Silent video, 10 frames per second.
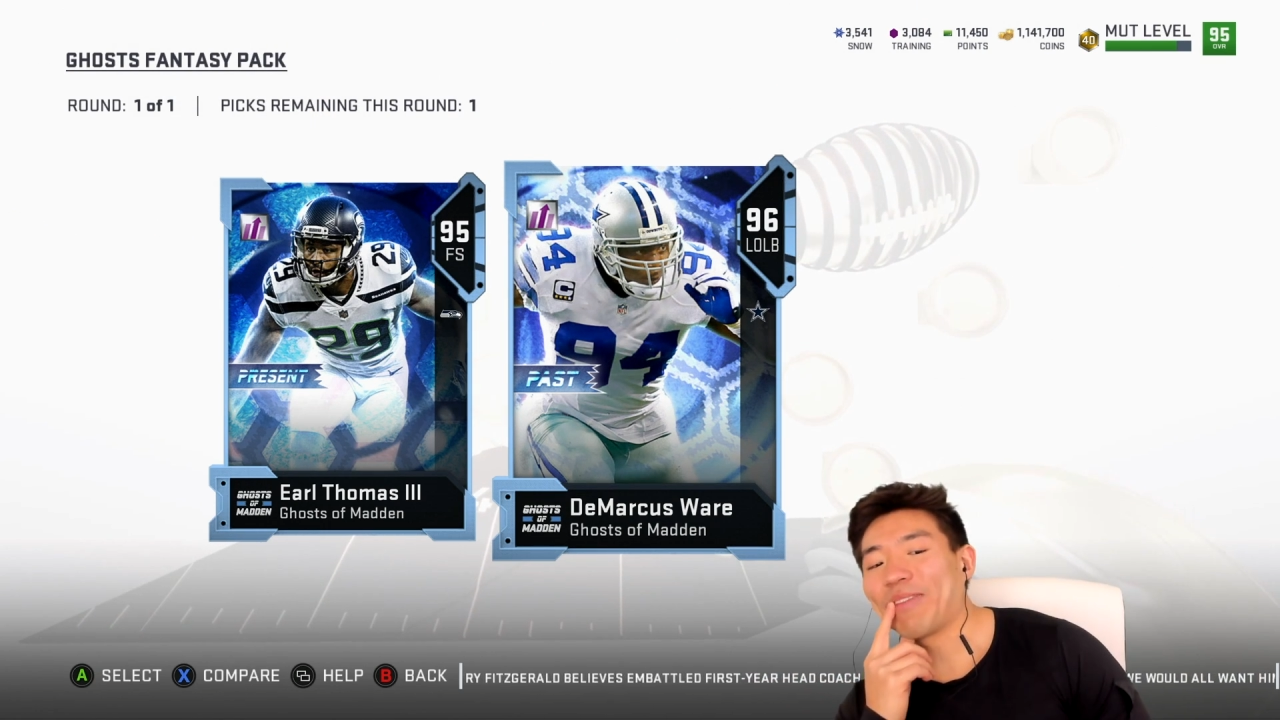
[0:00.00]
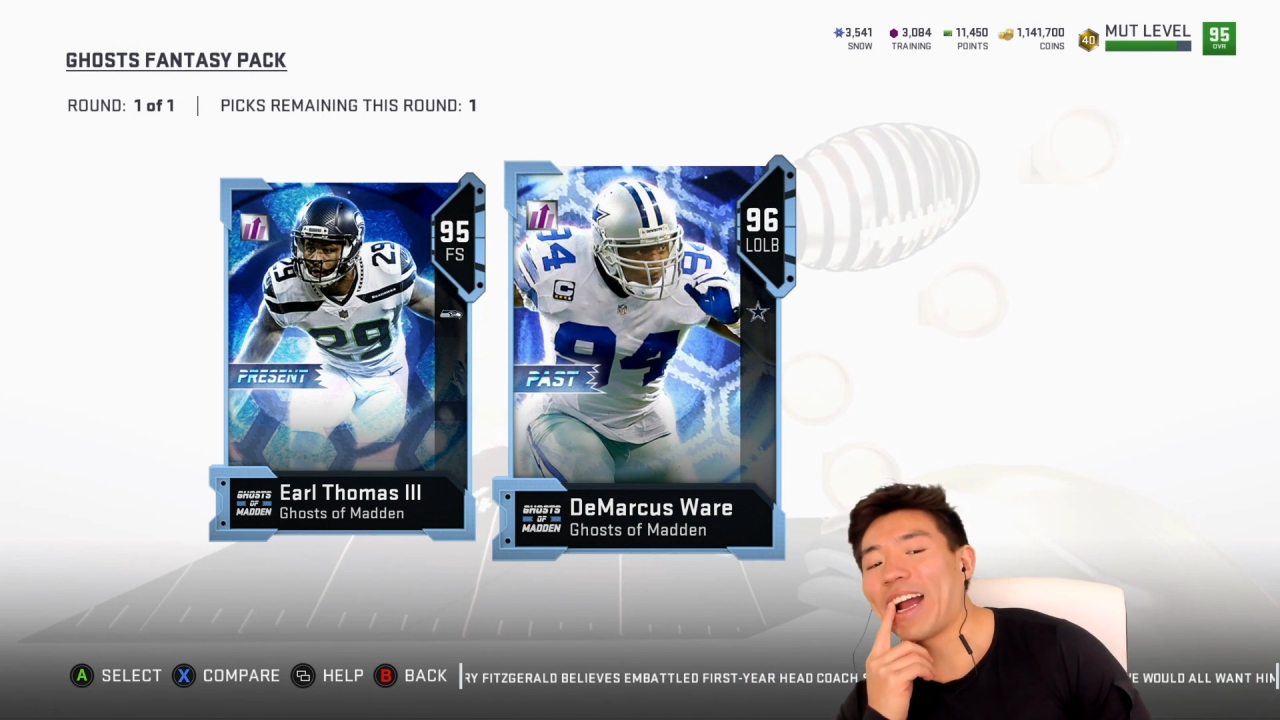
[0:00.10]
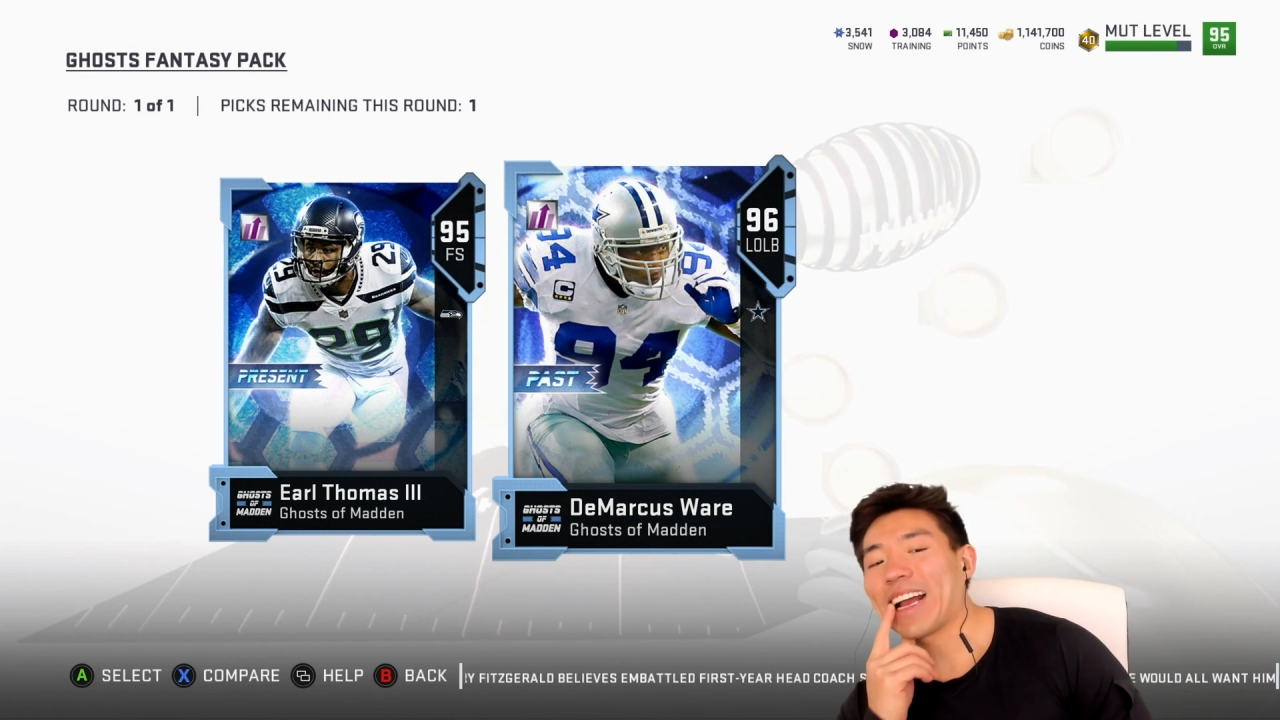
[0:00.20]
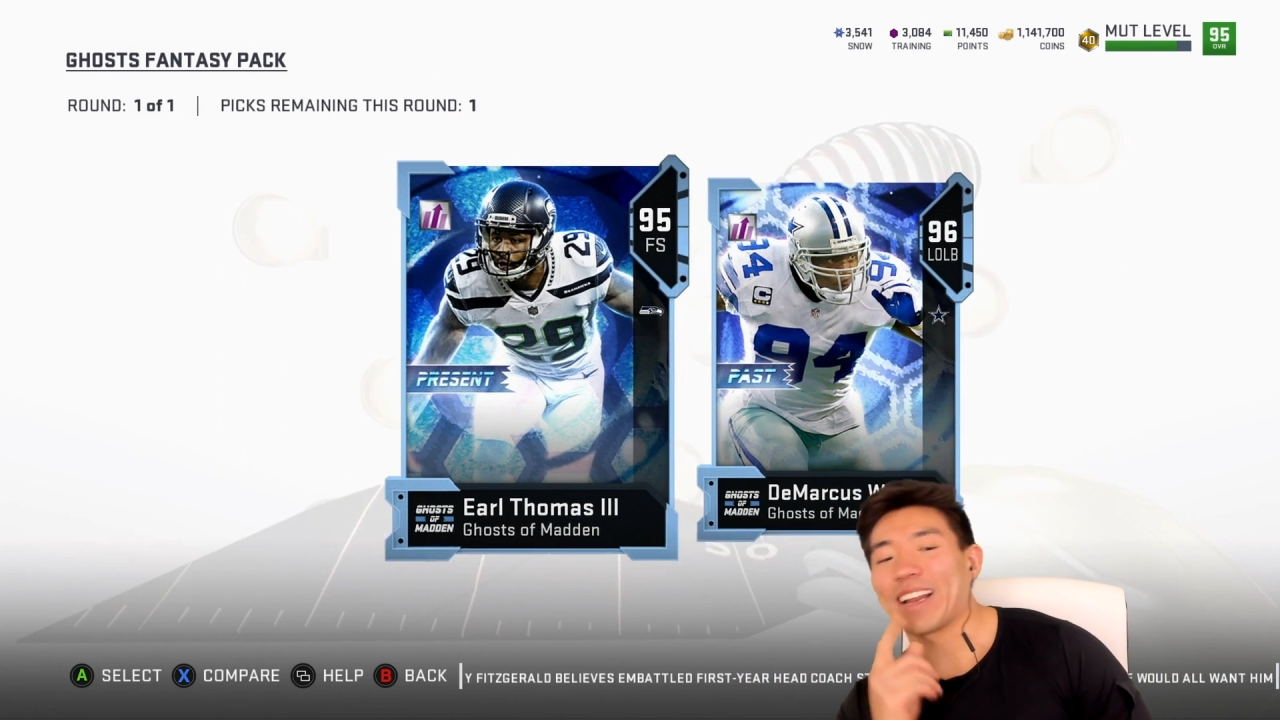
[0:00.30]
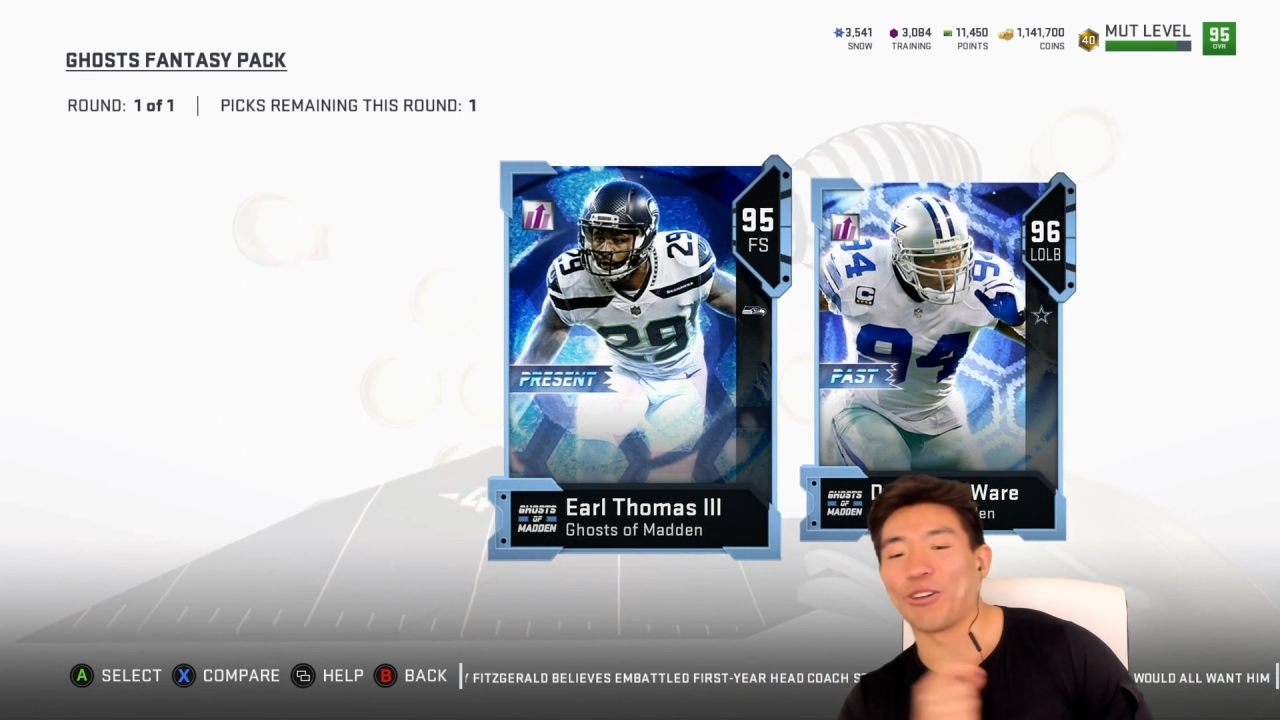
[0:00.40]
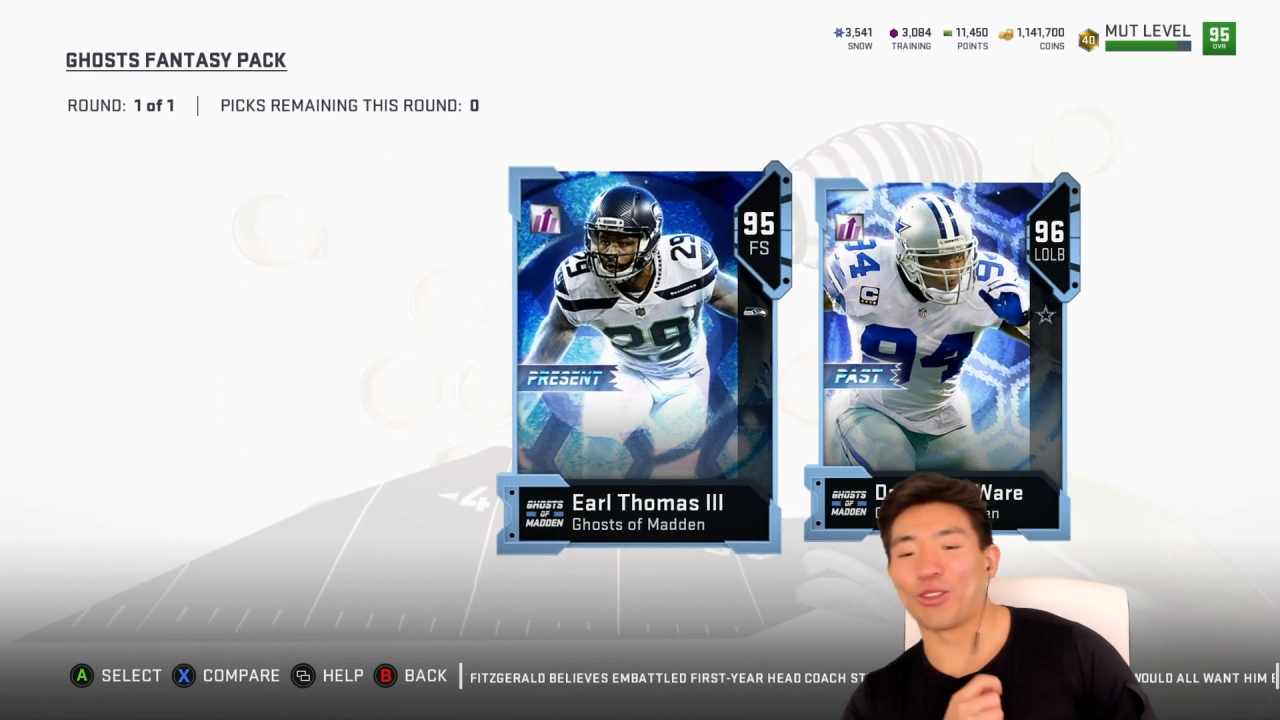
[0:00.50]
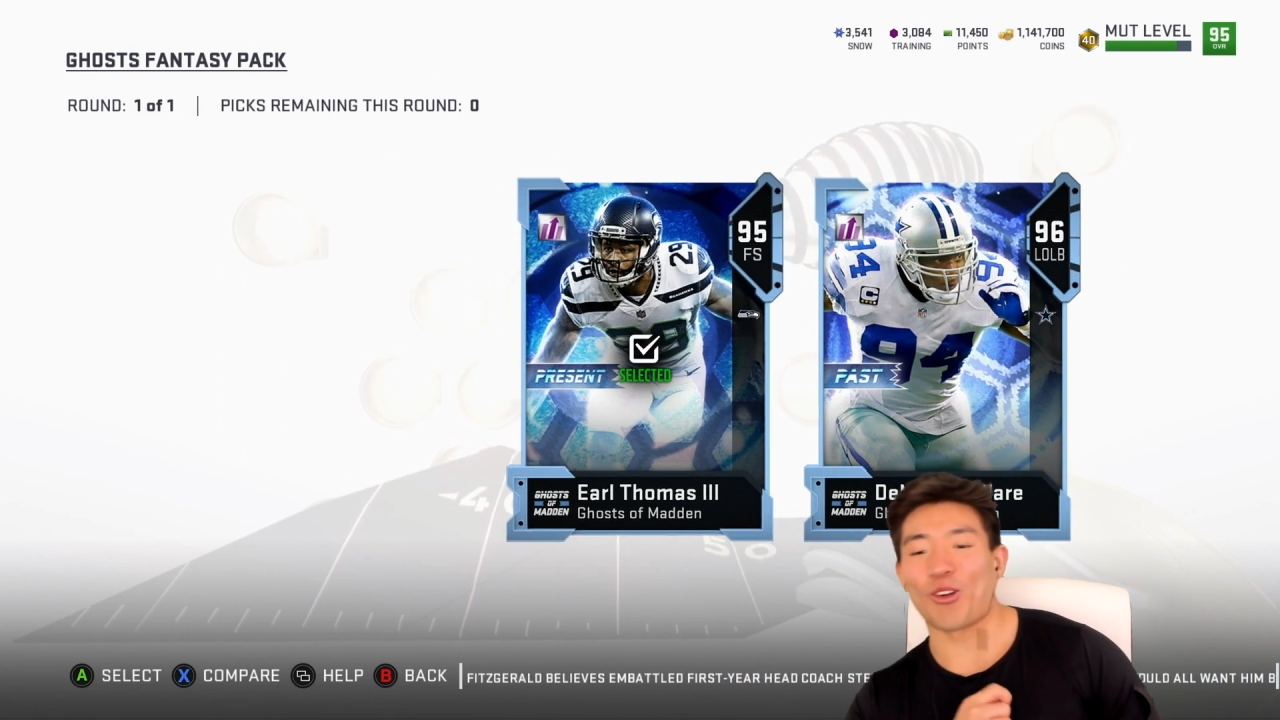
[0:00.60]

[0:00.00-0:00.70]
I gotta go with